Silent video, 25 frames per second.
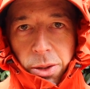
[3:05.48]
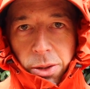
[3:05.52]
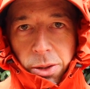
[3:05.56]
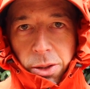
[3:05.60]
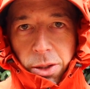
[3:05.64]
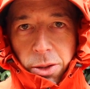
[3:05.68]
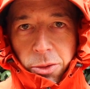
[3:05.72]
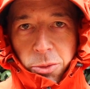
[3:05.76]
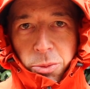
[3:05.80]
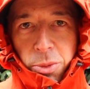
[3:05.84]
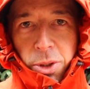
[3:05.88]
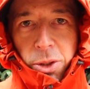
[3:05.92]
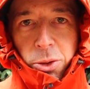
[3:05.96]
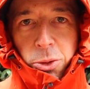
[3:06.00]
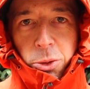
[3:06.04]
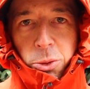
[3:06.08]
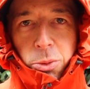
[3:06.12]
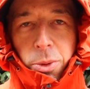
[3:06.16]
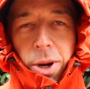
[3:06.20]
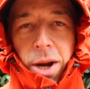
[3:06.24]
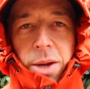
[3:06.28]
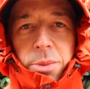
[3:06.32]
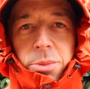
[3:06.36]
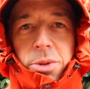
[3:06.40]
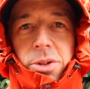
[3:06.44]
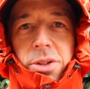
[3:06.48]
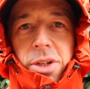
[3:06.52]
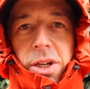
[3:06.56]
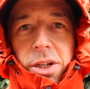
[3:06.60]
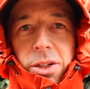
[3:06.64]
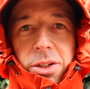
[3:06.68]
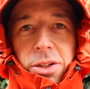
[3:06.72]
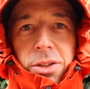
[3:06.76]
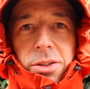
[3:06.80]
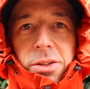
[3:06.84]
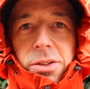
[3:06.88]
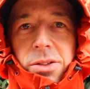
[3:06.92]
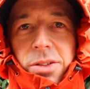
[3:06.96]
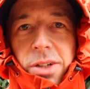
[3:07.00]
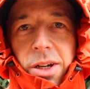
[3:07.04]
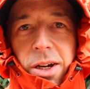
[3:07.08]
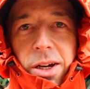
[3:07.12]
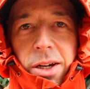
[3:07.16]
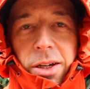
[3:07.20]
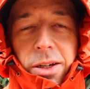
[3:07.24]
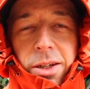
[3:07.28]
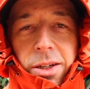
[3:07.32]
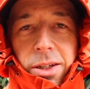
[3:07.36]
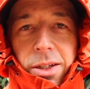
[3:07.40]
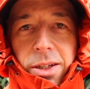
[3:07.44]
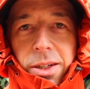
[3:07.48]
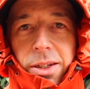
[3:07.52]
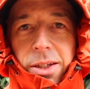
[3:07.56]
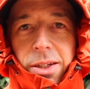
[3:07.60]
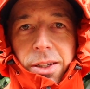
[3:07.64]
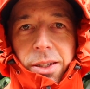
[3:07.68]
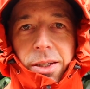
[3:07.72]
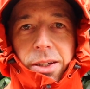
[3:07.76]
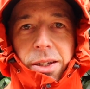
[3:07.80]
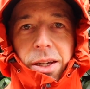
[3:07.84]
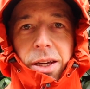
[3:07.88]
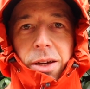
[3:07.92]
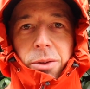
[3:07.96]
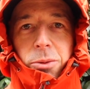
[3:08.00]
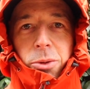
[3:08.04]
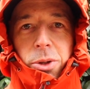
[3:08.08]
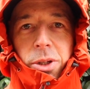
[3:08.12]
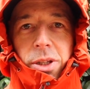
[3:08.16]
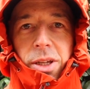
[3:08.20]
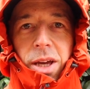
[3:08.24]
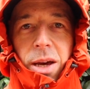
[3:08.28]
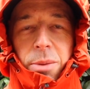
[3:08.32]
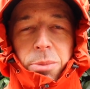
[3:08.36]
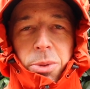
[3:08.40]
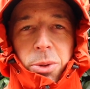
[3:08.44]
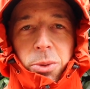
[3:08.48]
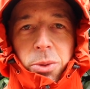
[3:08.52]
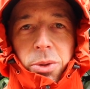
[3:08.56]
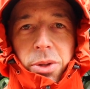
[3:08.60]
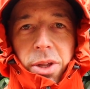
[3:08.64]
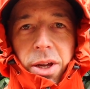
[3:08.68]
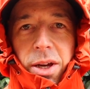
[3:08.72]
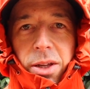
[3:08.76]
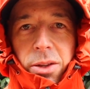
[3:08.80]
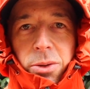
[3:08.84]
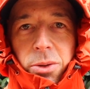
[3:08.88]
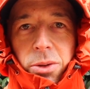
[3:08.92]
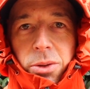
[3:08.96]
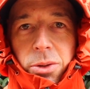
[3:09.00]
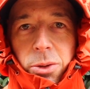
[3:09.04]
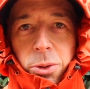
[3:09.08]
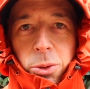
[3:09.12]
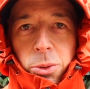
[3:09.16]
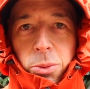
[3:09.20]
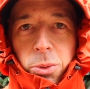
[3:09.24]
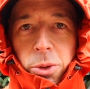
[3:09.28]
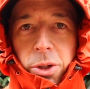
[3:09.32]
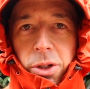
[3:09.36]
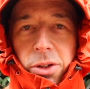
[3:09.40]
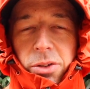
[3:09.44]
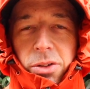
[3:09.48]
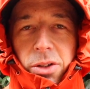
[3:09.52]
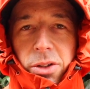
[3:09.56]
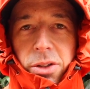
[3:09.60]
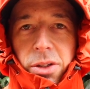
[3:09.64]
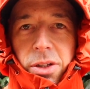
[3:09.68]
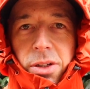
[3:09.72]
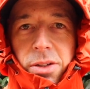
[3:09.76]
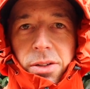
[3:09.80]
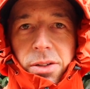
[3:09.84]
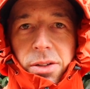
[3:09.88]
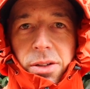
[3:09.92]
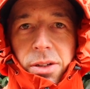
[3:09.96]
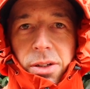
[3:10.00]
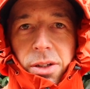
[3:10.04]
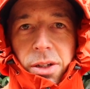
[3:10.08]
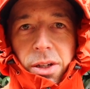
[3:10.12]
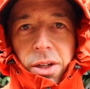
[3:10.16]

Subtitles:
give me good rain protection. So yeah, really happy with how the hood works on this.